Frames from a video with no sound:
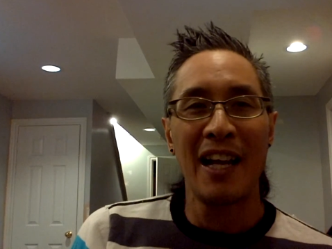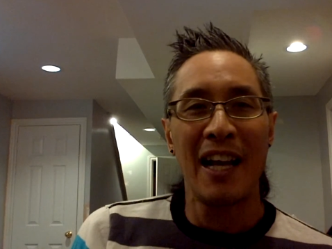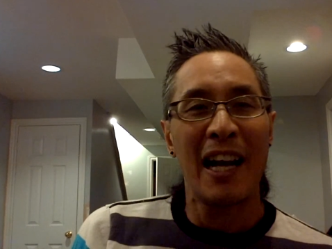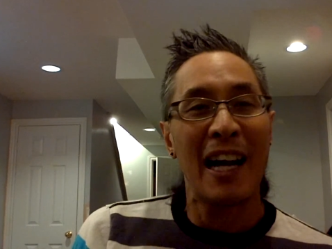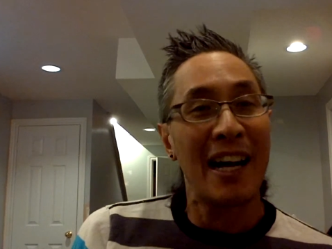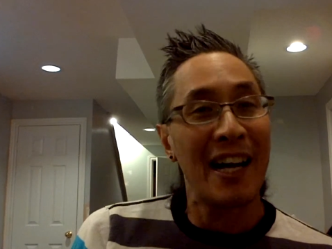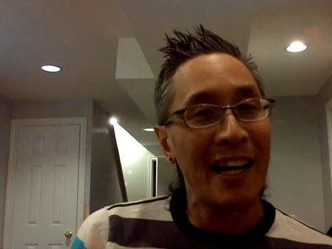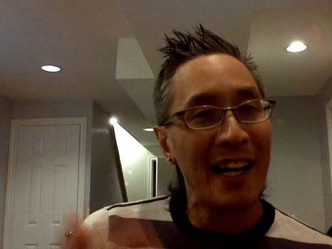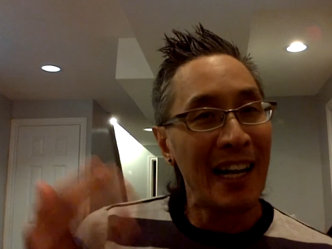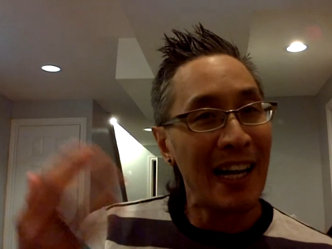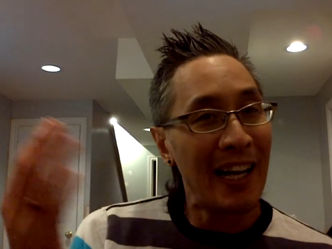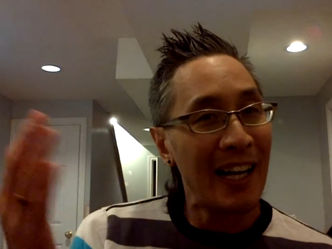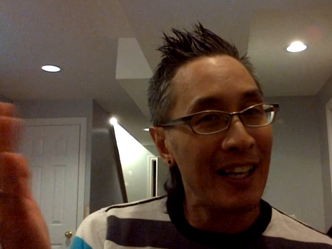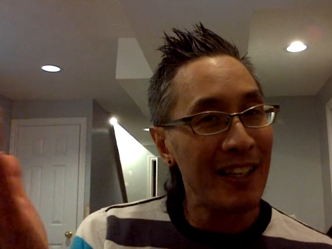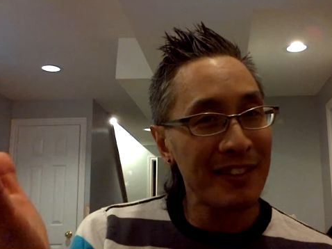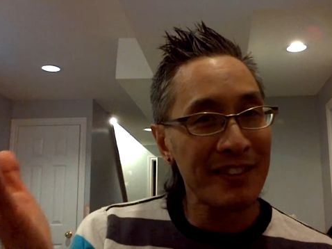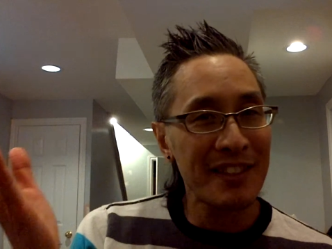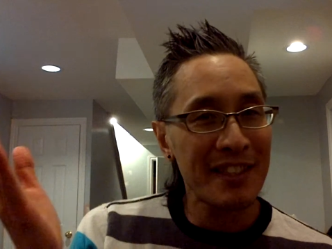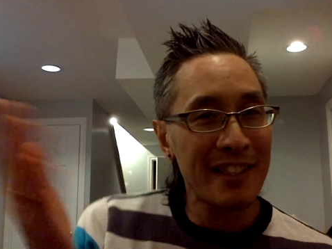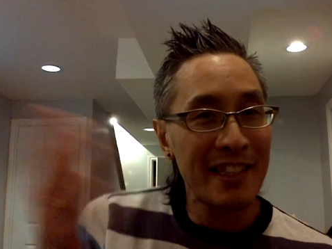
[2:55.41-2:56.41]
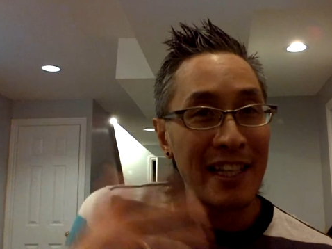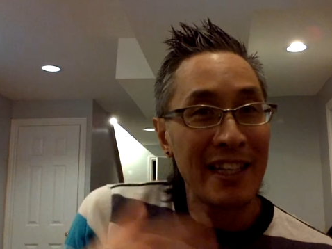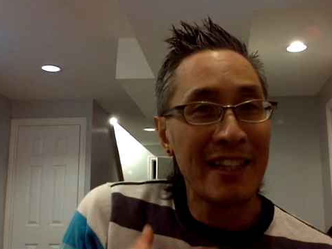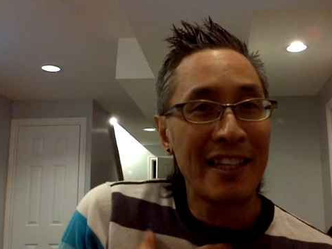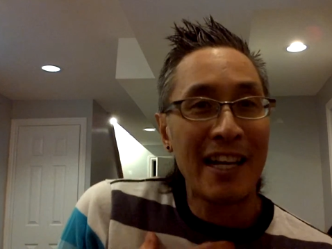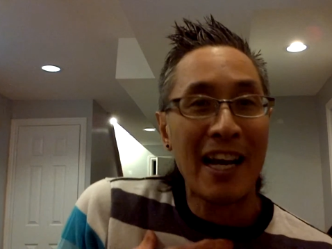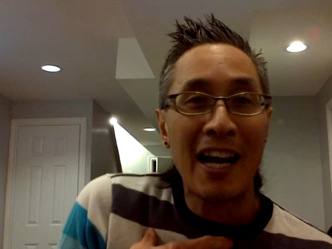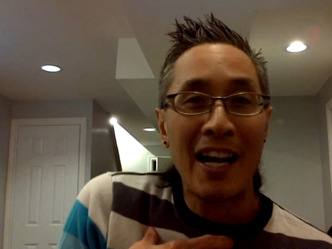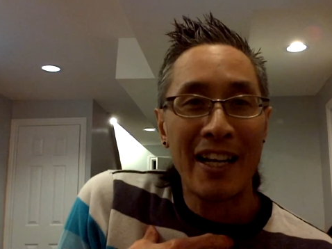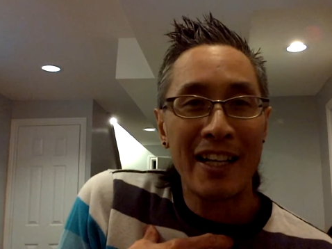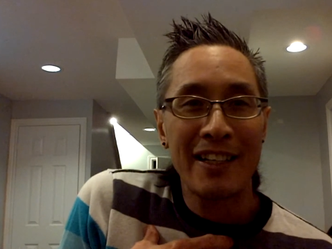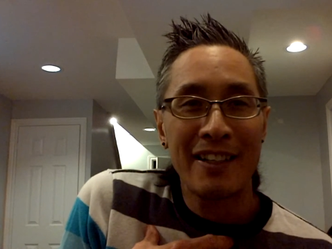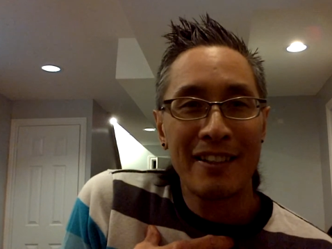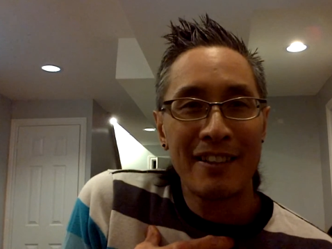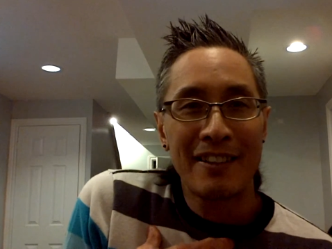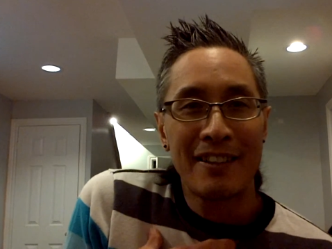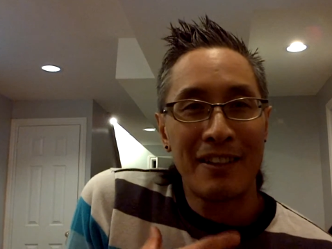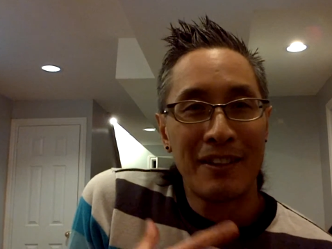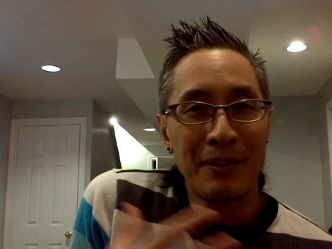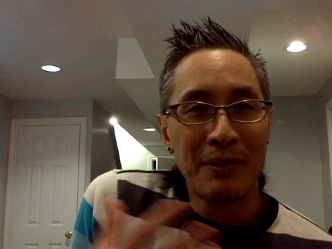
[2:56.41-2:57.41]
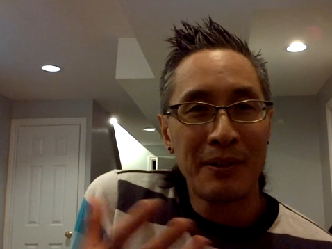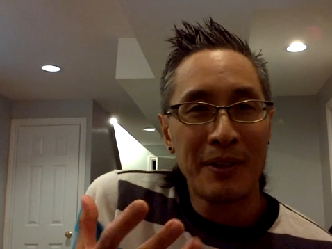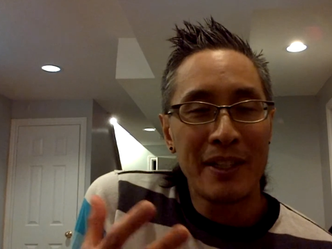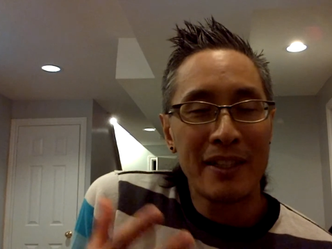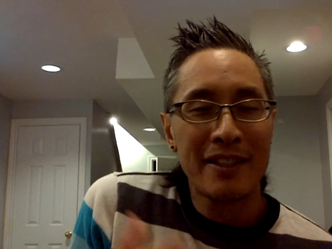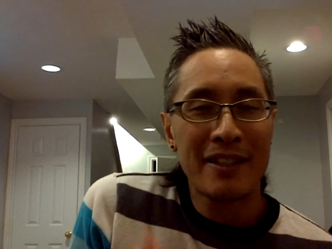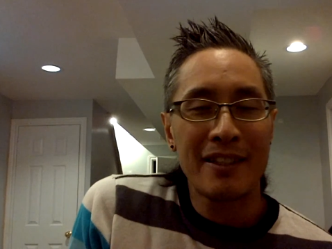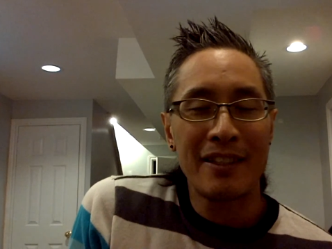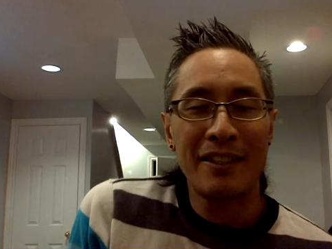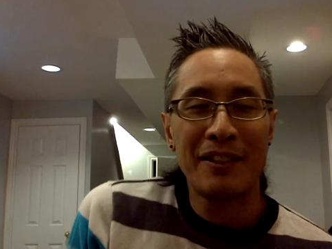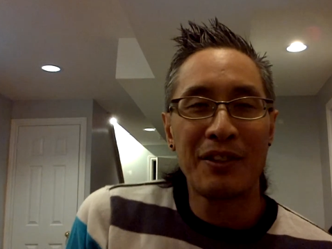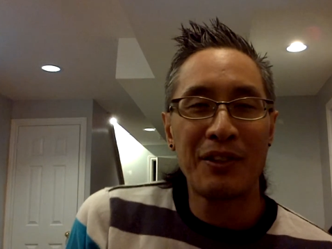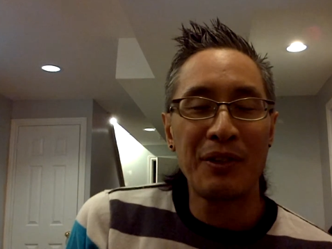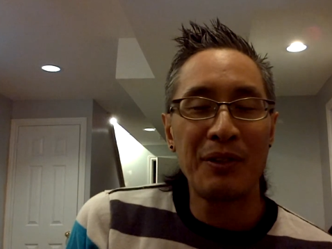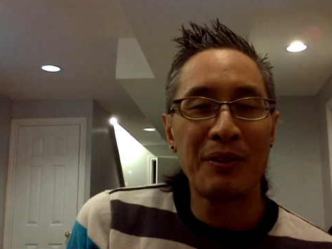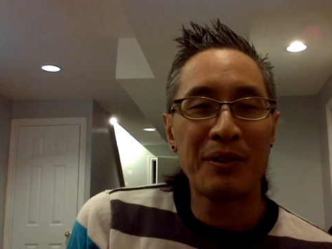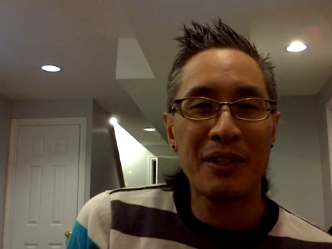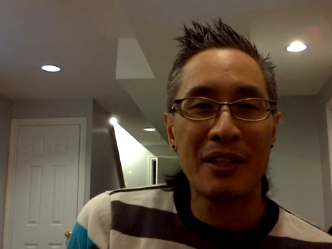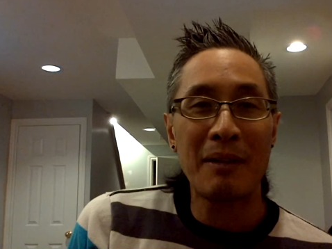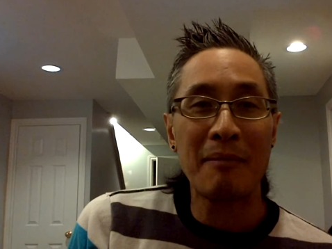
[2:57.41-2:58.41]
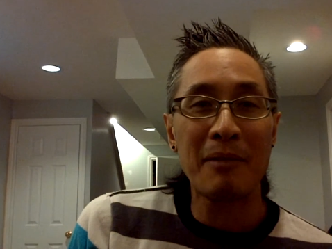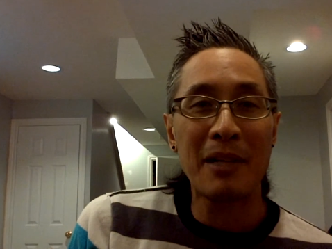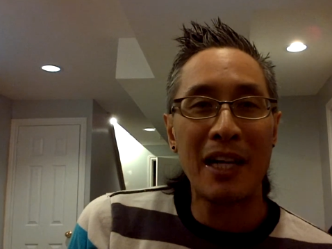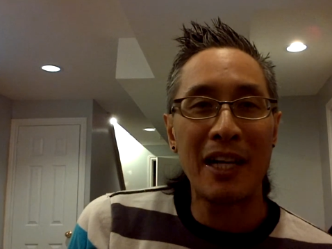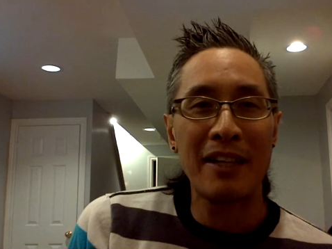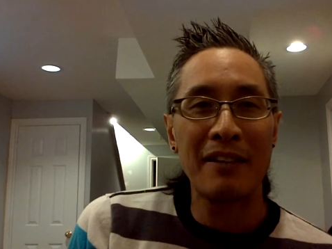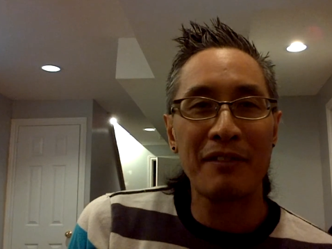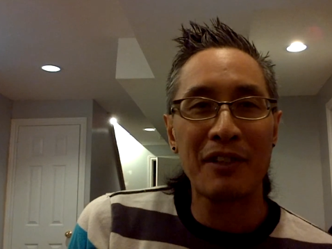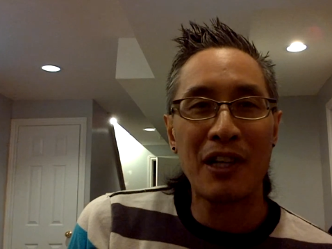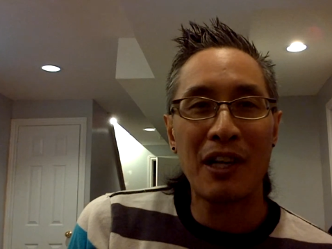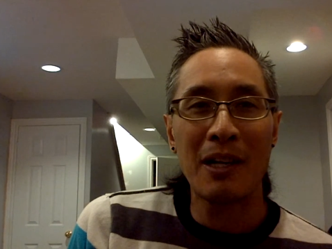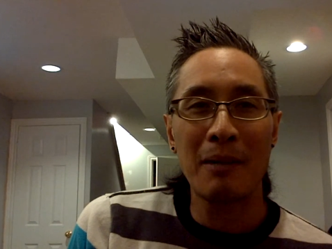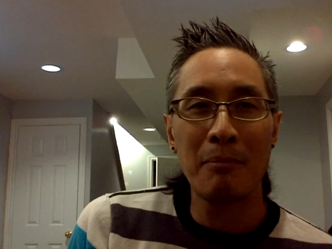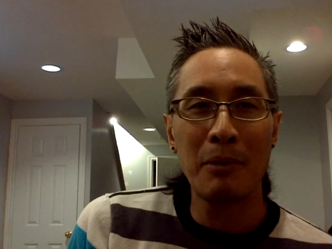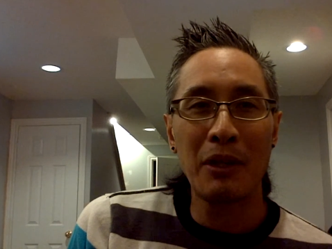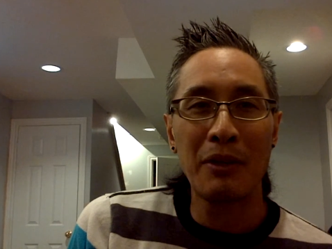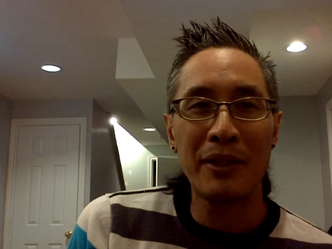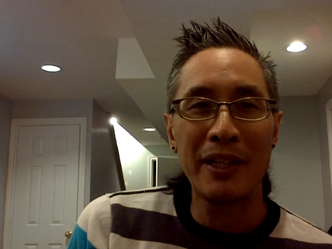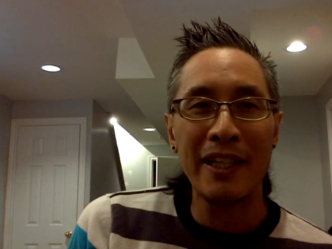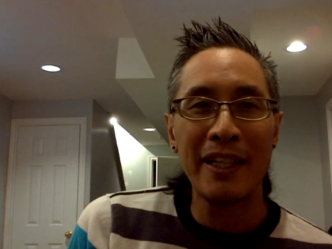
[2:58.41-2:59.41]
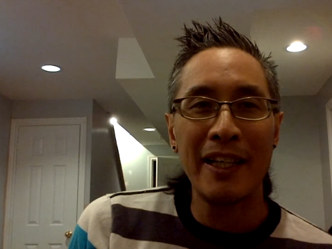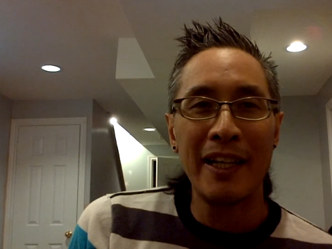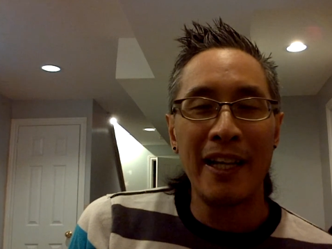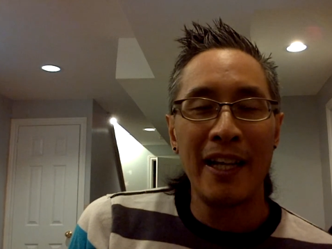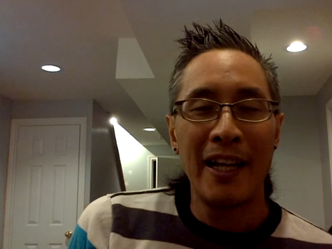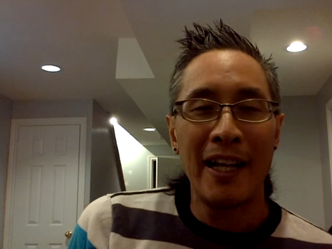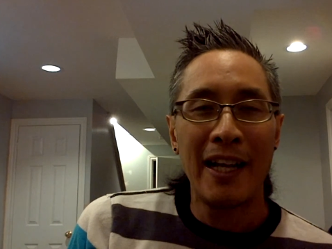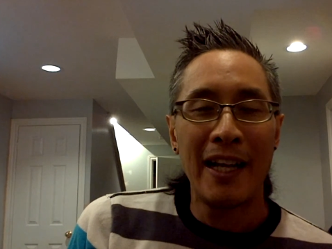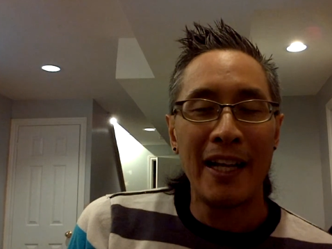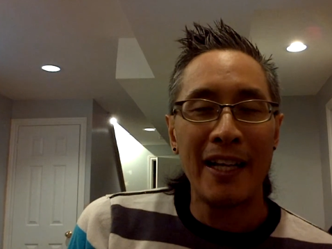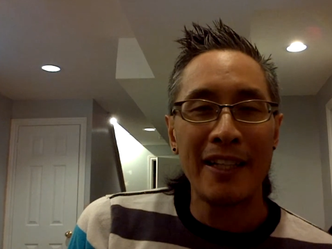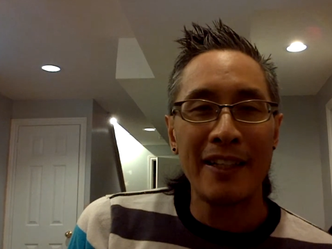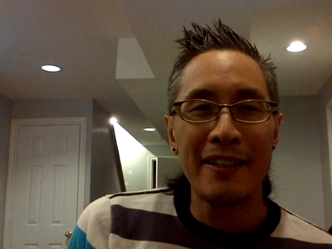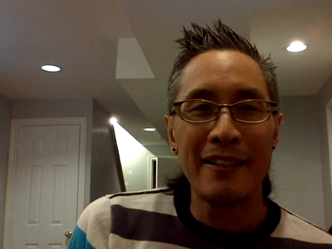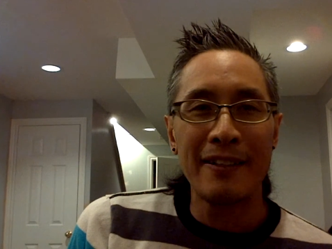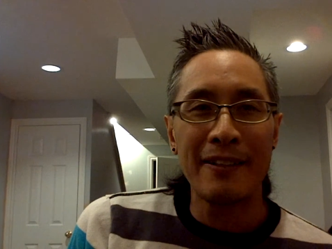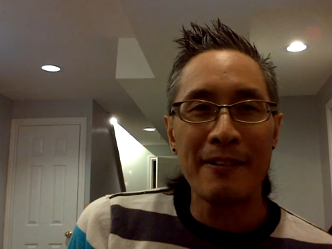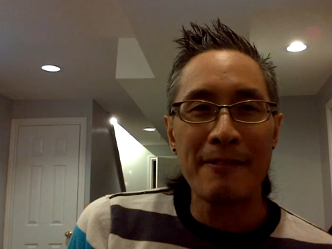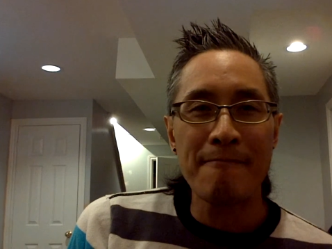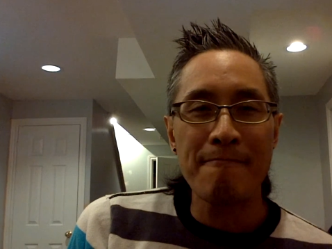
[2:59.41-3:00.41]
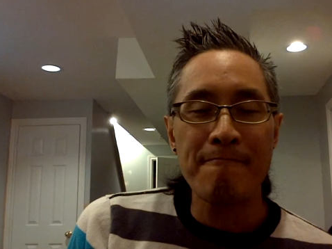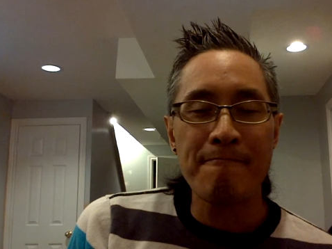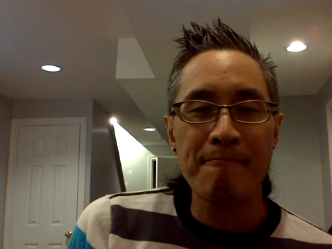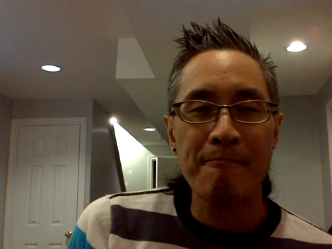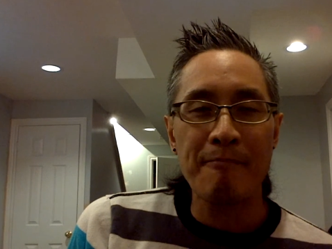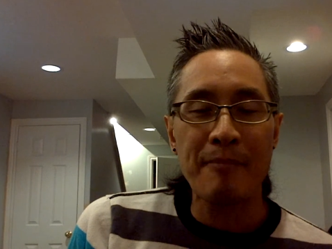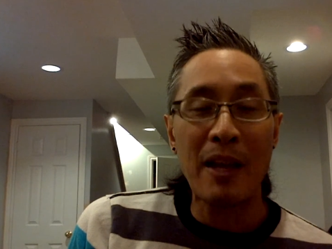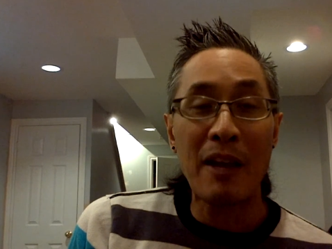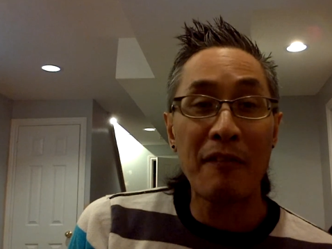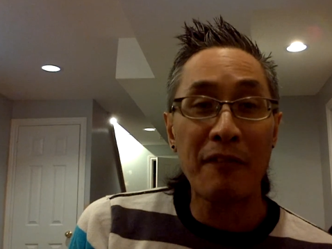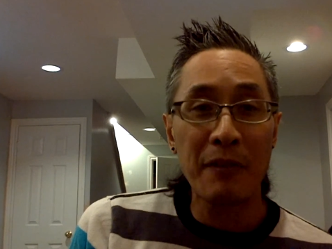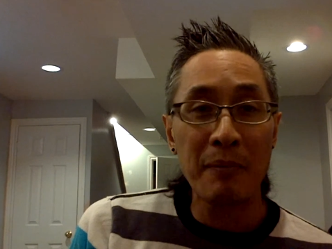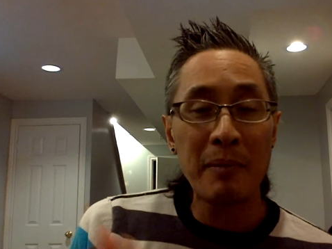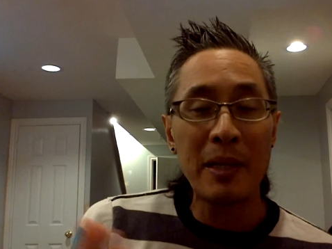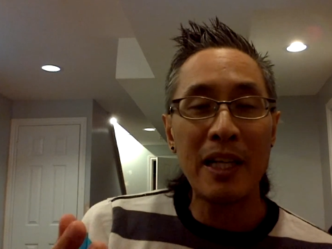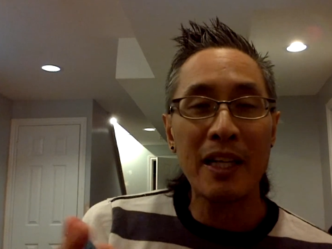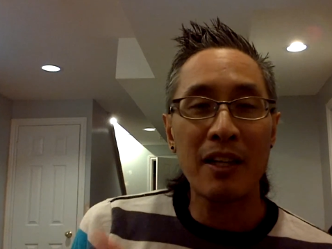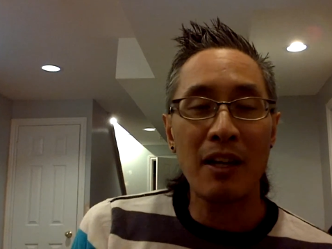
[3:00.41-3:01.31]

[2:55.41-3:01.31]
I'll just say that I always do some kind of carb loading, and for me,